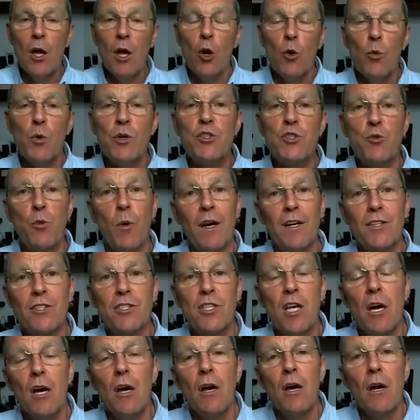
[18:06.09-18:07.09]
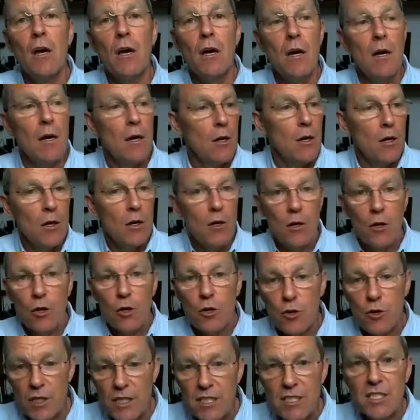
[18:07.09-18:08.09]
which was
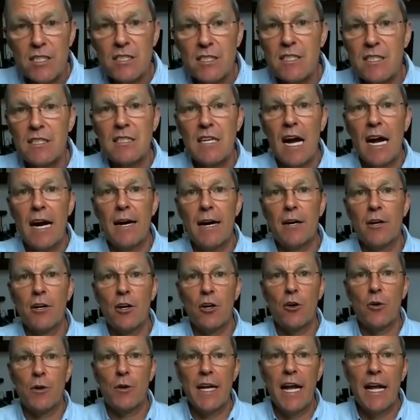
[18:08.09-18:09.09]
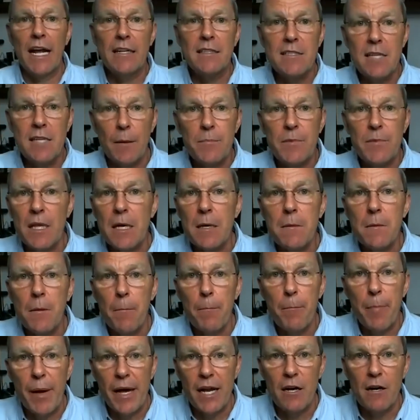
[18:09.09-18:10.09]
Chris's desire to create something
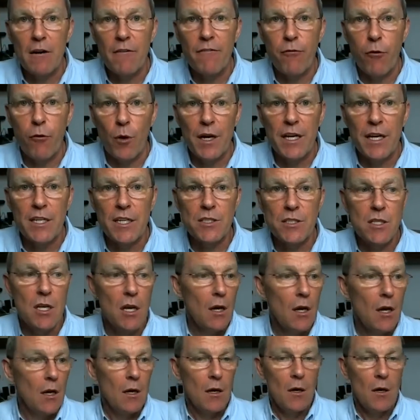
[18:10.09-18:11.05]
better for his